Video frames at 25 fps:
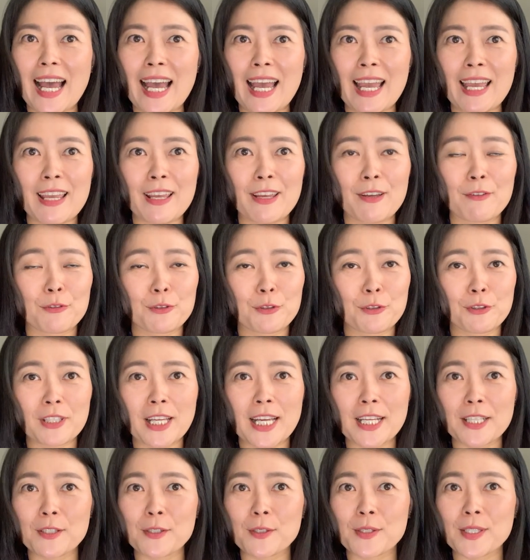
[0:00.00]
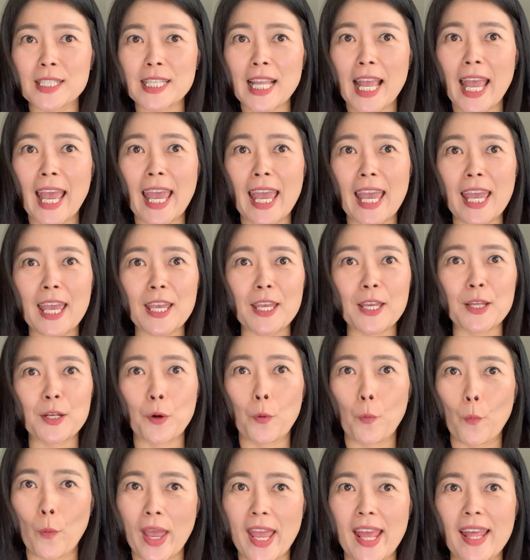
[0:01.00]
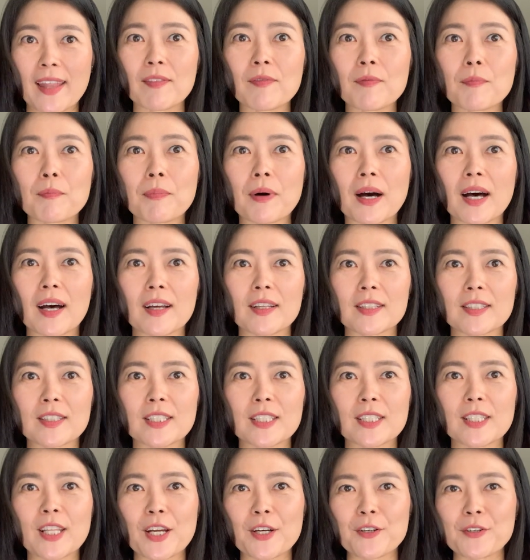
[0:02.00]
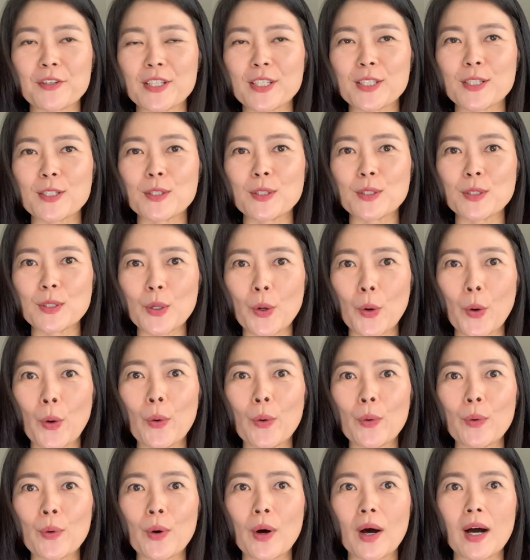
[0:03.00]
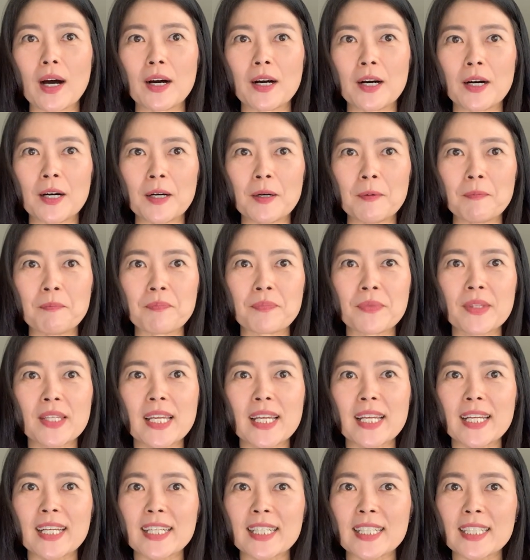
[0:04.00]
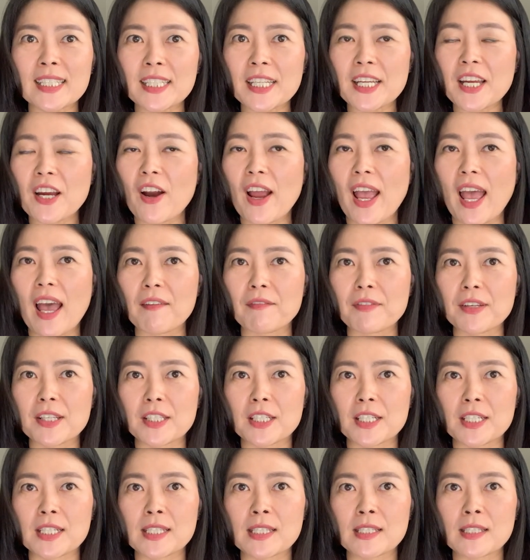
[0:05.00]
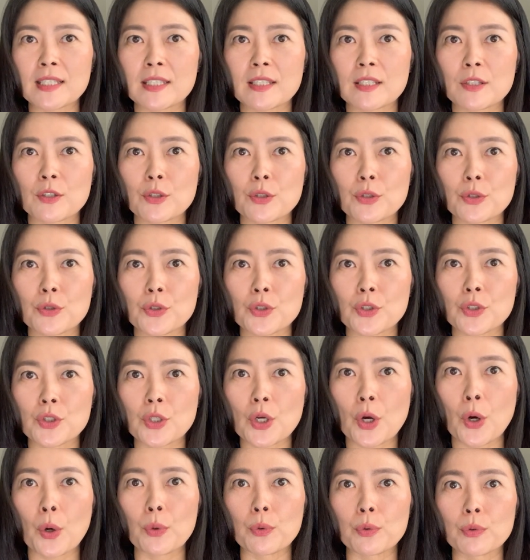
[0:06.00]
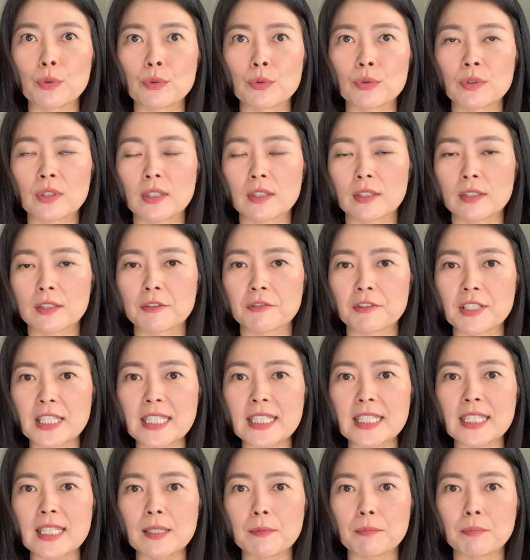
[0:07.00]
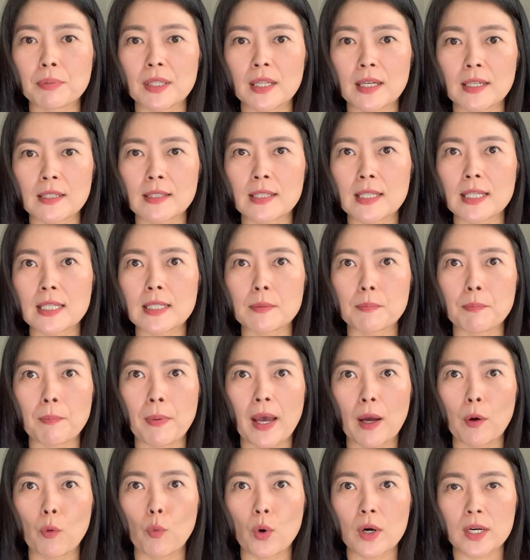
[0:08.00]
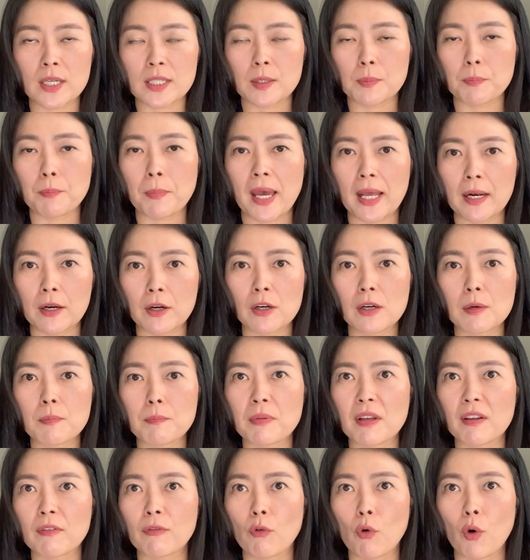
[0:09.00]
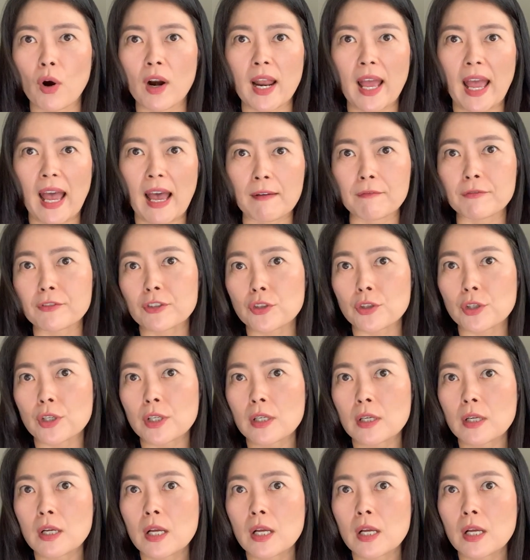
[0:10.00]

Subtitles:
I would like to say when, but there is no clear evidence to show the Green Tea Plus works better before and after.